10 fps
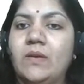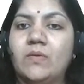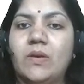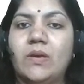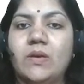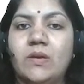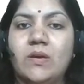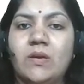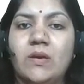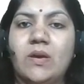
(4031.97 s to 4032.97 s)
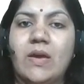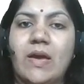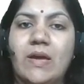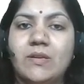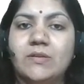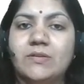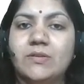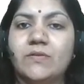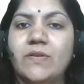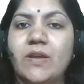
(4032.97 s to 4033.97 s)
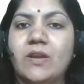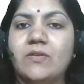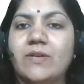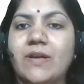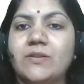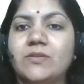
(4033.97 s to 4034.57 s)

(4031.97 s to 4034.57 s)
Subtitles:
okay, and serving and retired